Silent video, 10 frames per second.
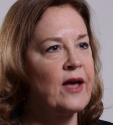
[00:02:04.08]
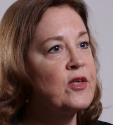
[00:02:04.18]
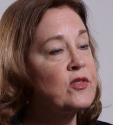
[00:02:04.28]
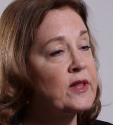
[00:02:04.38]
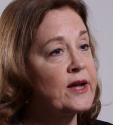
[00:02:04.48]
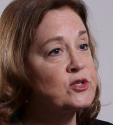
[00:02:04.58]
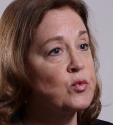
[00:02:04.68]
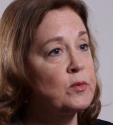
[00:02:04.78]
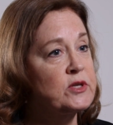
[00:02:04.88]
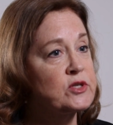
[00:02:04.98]
And then the last one
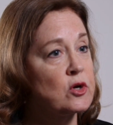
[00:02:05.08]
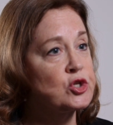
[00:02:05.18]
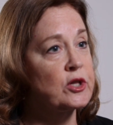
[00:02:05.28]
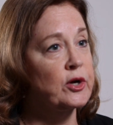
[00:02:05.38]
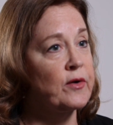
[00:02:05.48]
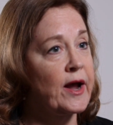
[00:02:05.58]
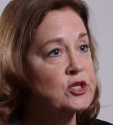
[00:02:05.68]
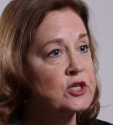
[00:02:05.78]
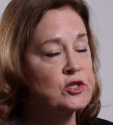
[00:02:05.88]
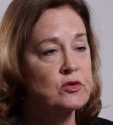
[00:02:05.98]
would be social
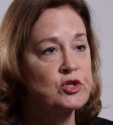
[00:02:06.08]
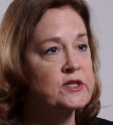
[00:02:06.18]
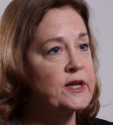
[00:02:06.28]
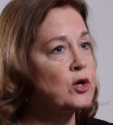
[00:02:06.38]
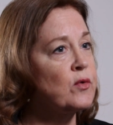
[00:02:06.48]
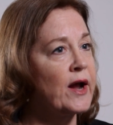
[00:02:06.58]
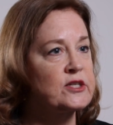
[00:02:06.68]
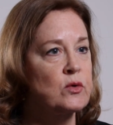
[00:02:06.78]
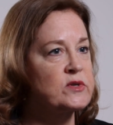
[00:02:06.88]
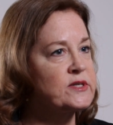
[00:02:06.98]
interaction. So just
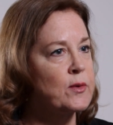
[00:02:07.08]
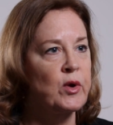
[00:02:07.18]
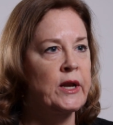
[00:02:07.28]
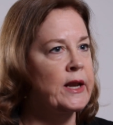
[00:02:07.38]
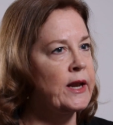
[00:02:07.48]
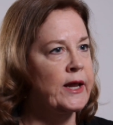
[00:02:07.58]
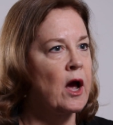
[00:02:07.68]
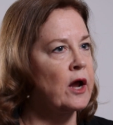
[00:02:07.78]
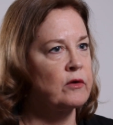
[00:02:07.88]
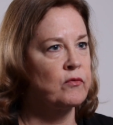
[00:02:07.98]
interacting with someone in any
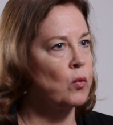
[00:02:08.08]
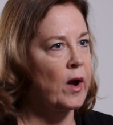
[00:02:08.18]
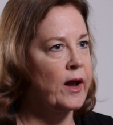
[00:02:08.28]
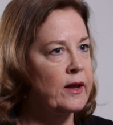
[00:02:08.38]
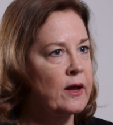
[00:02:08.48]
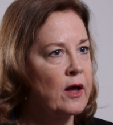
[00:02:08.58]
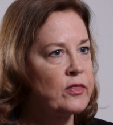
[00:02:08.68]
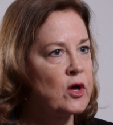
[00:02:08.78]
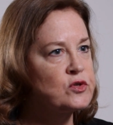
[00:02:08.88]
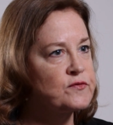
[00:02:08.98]
kind of a way.
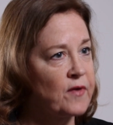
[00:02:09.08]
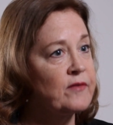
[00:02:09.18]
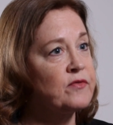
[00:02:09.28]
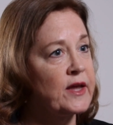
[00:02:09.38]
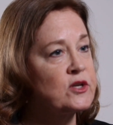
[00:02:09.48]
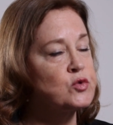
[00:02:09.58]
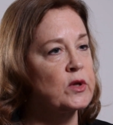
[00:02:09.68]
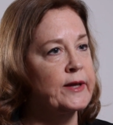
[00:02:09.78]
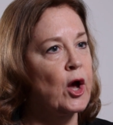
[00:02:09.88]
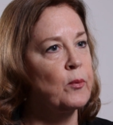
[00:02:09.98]
Those five things
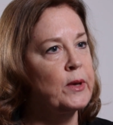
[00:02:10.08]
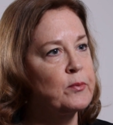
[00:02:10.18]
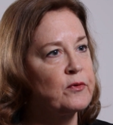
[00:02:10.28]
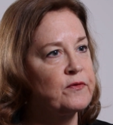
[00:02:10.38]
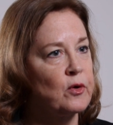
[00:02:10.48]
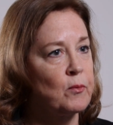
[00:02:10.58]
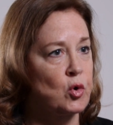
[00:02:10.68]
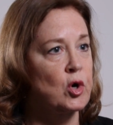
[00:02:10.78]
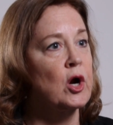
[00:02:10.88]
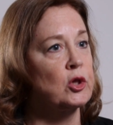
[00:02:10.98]
really help people feel
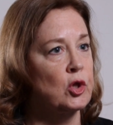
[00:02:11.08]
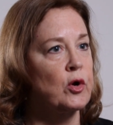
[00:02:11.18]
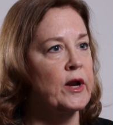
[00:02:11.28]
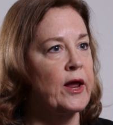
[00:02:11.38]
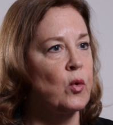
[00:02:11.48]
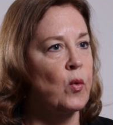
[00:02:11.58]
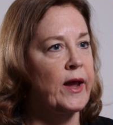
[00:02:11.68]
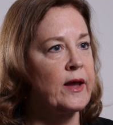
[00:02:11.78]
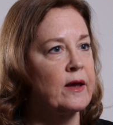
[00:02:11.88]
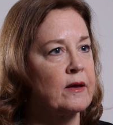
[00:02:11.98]
more alert and
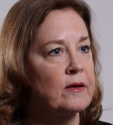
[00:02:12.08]
awake.